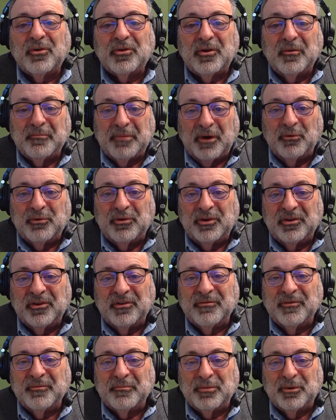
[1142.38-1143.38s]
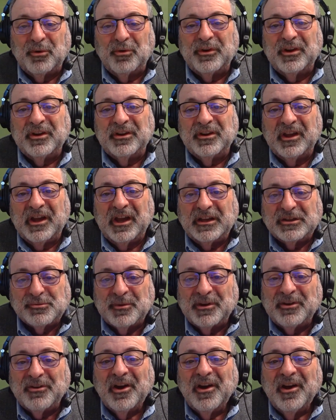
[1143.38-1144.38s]
component of employee
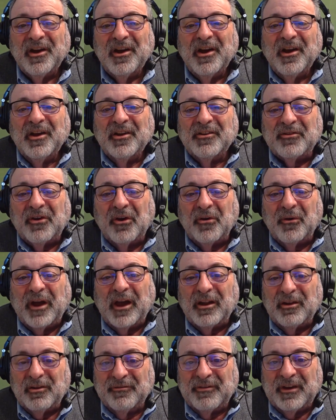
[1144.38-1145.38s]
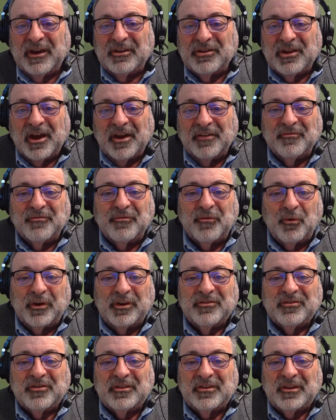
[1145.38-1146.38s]
engagement. So elevate that
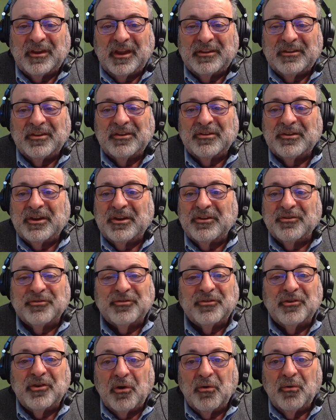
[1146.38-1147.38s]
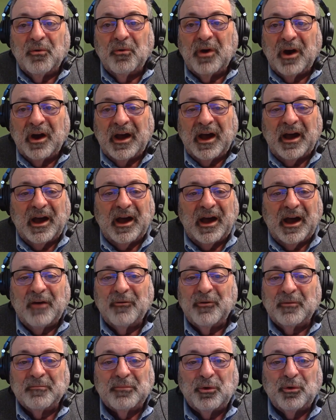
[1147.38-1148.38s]
voice and let the leaders know
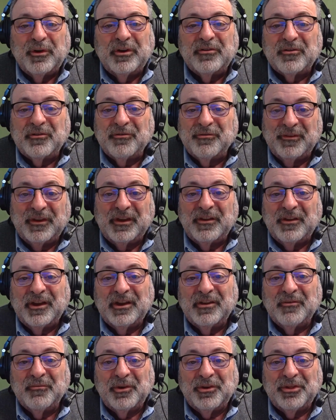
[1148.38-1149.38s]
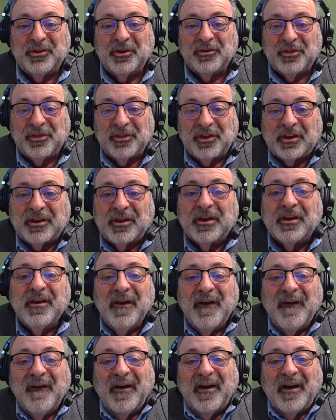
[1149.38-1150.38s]
how employees are feeling and what they're thinking,
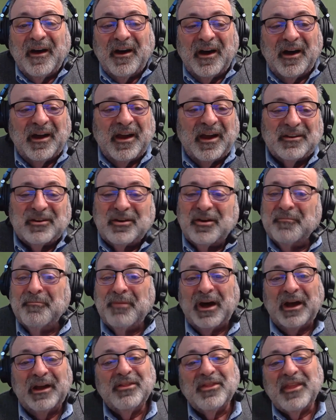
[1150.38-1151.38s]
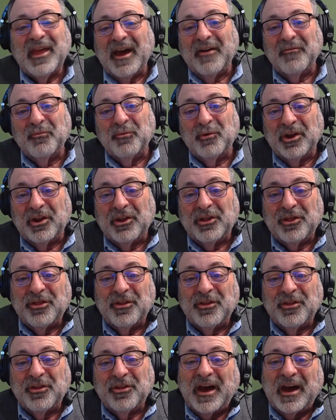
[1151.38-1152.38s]
and combine that with
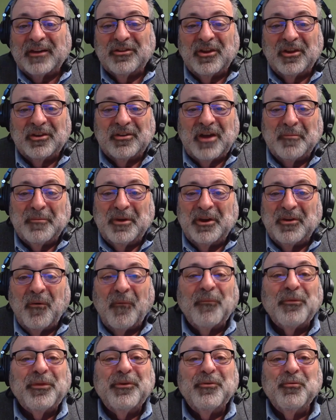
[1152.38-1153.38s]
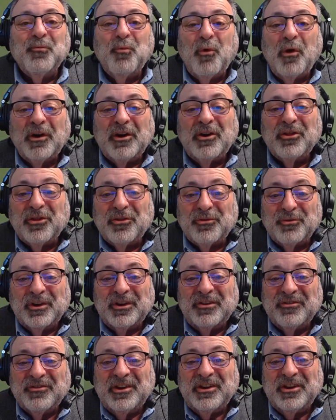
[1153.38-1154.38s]
the fact that, I mean, only 1 in 3
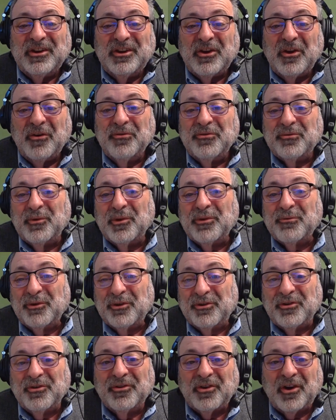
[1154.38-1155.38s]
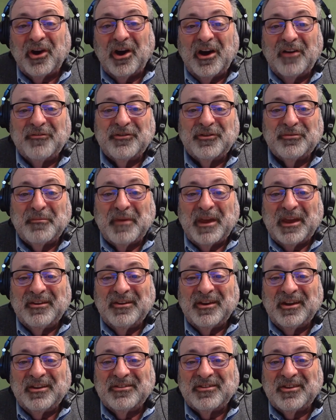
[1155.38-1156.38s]
CEOs with return to office
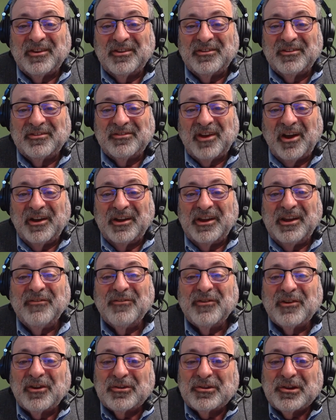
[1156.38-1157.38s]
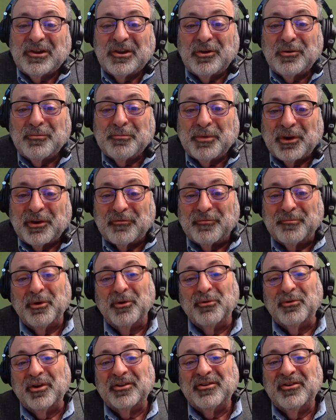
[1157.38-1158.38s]
mandates saw even a little bit of
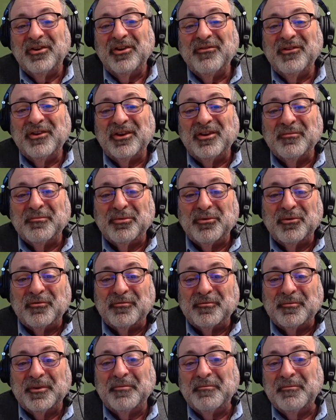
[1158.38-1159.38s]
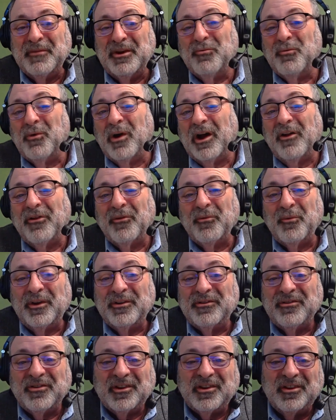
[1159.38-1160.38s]
productivity improvement. Meanwhile, the
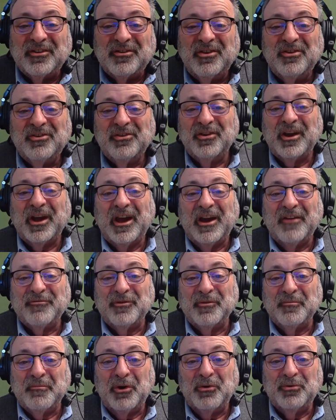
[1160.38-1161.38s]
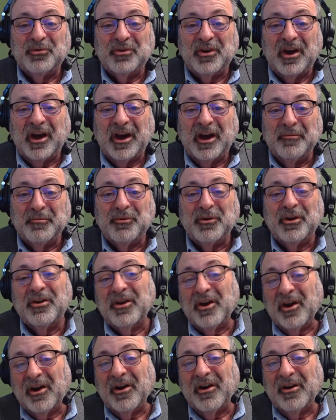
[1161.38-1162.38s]
ones that continue to have remote and hybrid
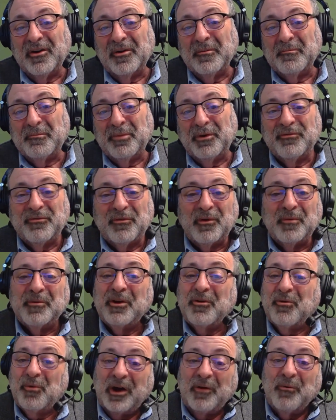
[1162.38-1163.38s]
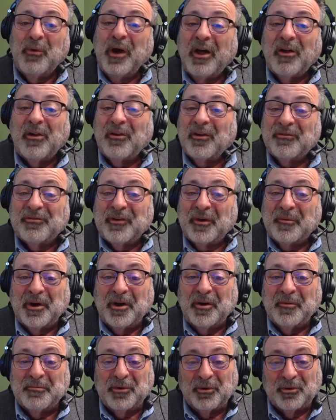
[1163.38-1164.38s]
are performing quite well from
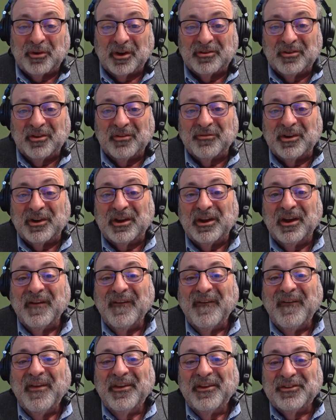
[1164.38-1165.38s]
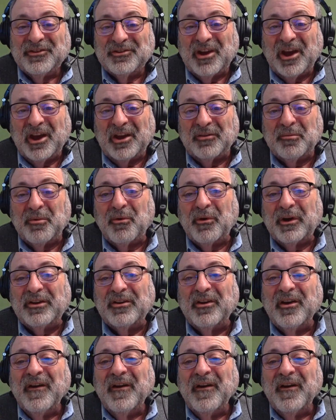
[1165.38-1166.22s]
a productivity standpoint.